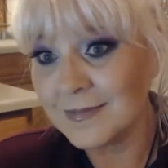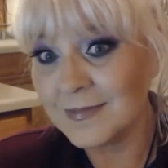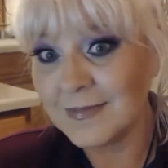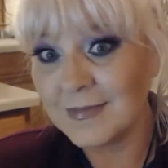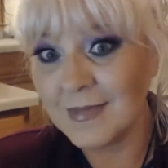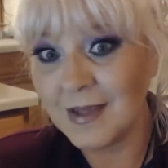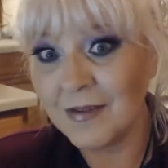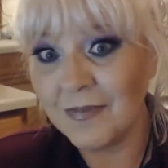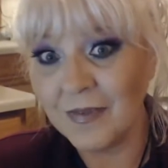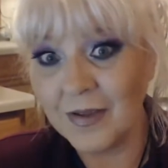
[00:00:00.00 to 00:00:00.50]

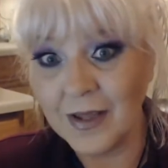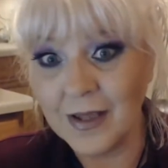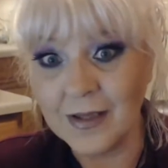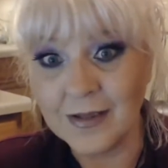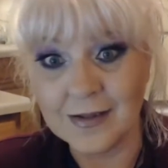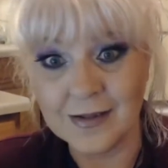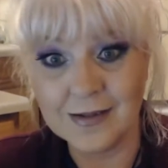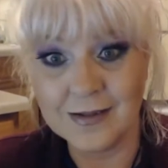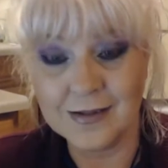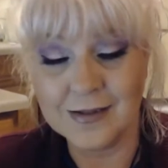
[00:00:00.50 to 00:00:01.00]
they fit.
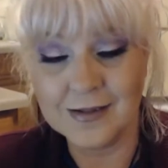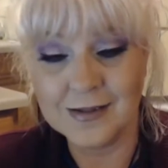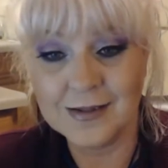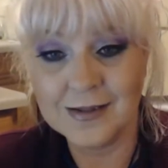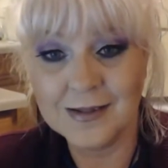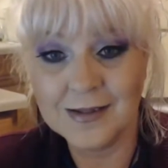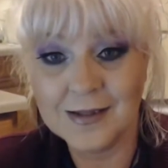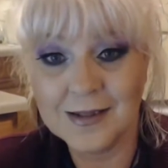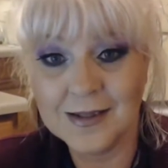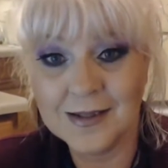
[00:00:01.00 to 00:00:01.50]

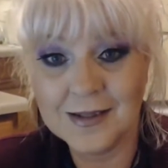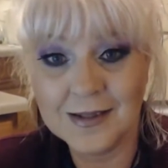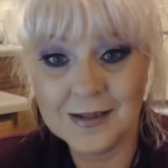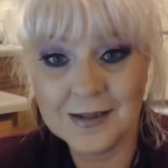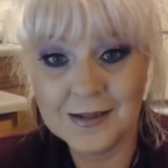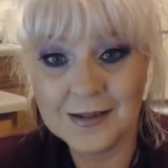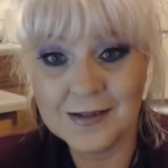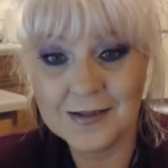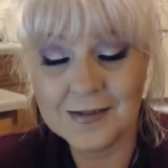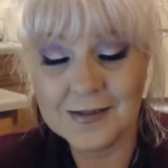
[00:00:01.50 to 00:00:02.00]

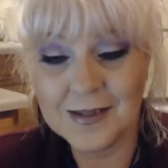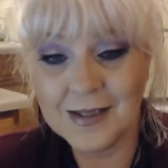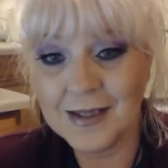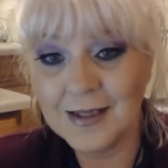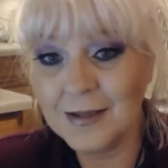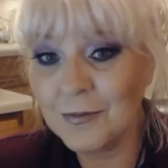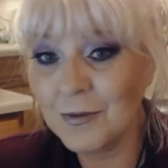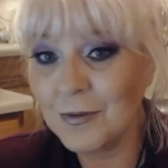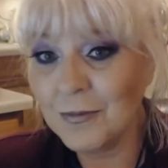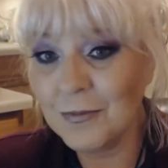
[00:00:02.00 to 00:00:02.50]
And
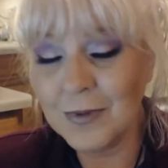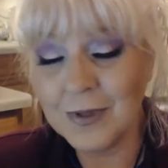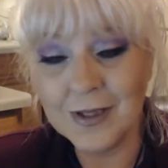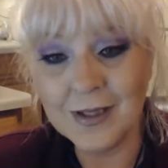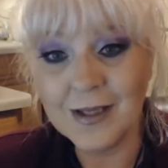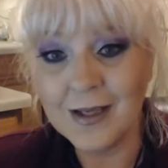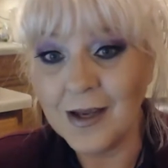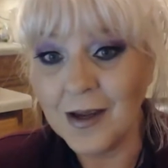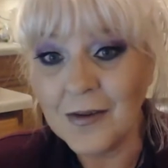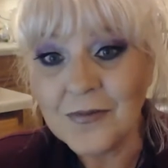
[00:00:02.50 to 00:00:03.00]
they were really
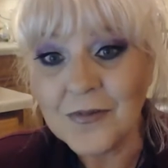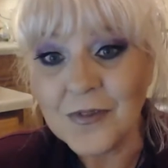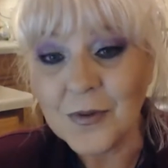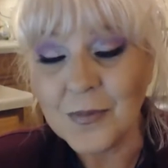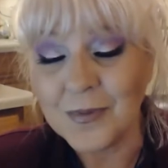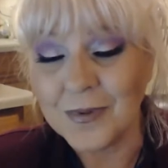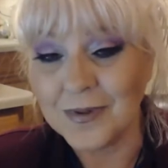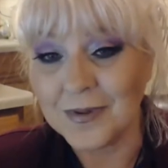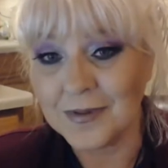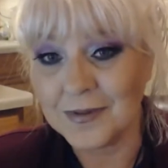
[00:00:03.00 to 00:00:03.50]

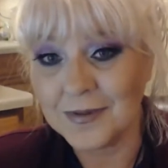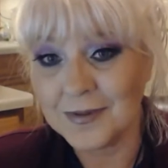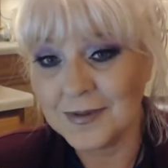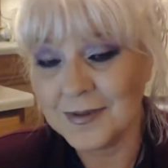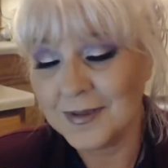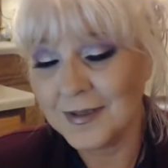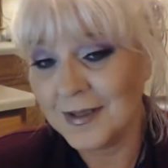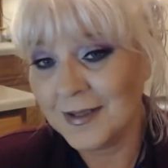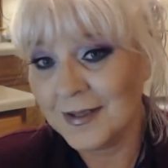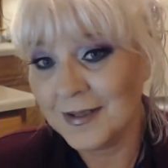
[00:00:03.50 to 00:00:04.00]
comfortable.
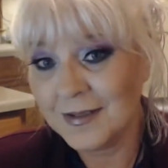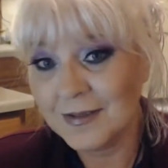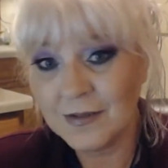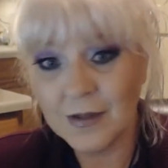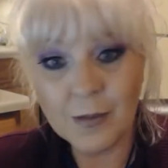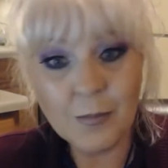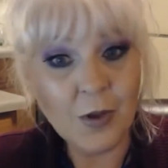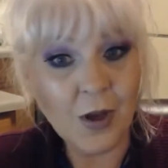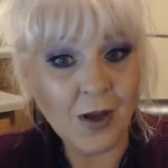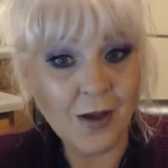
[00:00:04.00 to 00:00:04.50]
So I
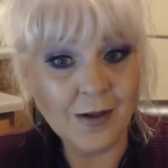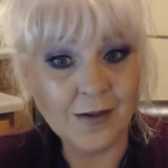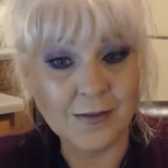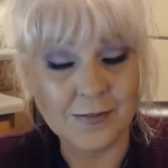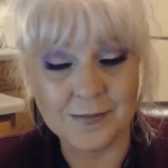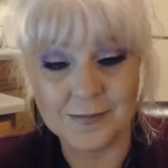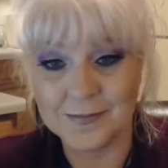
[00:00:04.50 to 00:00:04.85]
bought them.